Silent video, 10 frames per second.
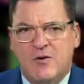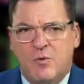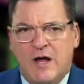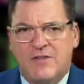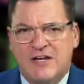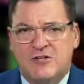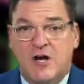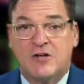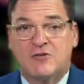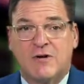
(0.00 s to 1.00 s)
And while they
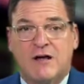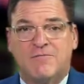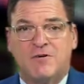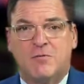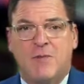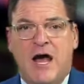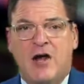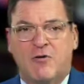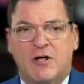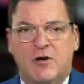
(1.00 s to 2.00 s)
toss around
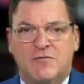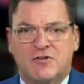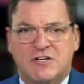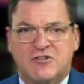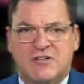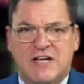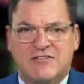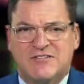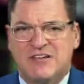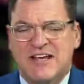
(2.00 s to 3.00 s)
fear-mongering over such
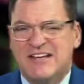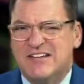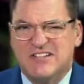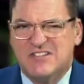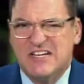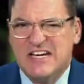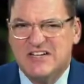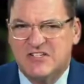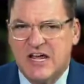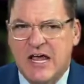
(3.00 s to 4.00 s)
things as
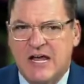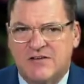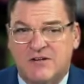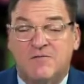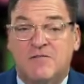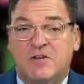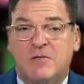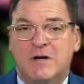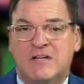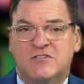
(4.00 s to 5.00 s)
disease X and
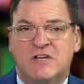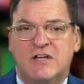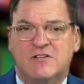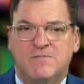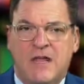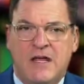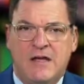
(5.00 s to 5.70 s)
15-minute cities,